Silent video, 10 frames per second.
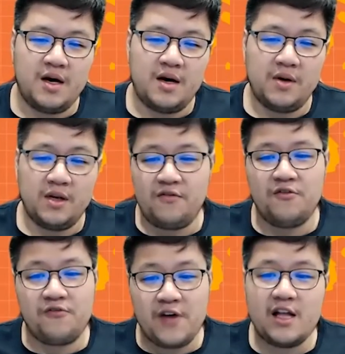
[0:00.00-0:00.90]
but if
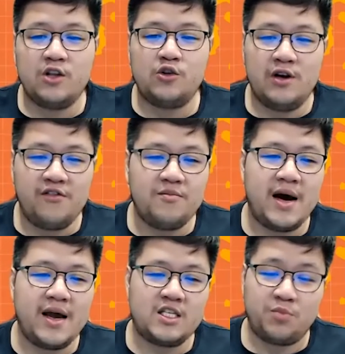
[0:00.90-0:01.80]
you fail to live
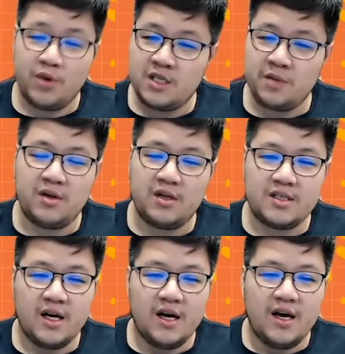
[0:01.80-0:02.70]
by its principles